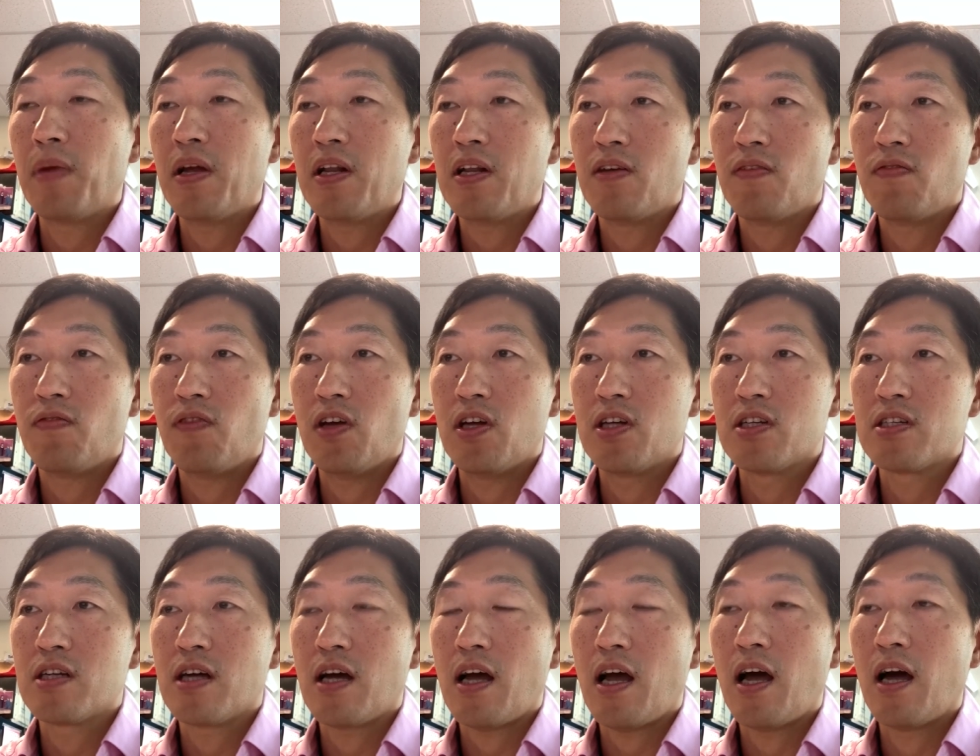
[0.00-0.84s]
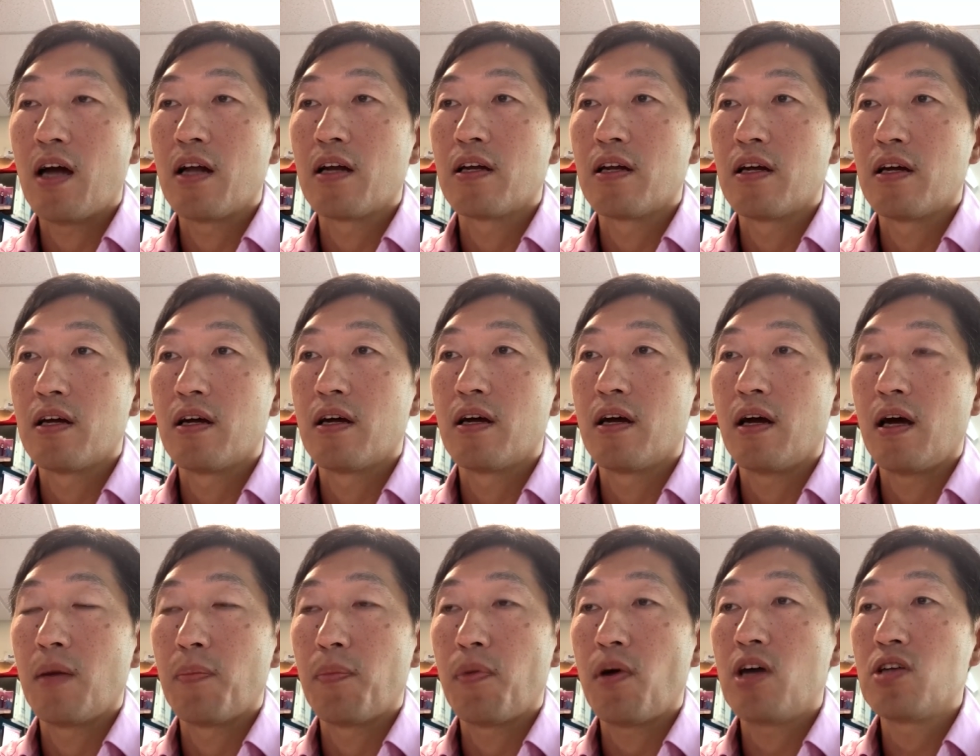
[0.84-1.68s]
benefit on the
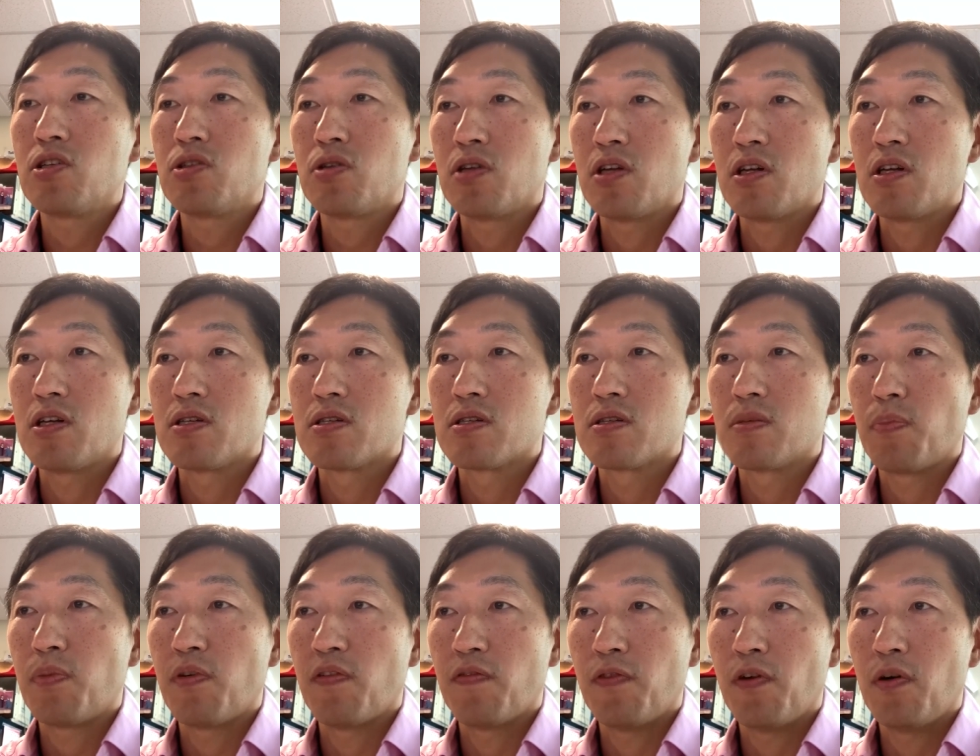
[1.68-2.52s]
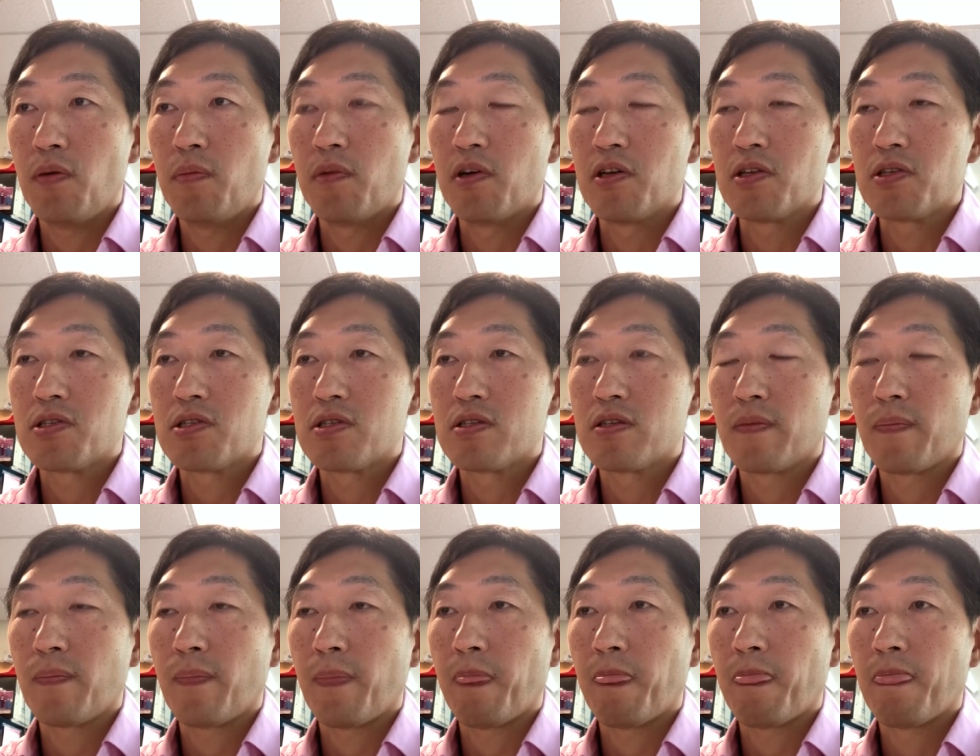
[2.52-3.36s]
uh, progeny's performance.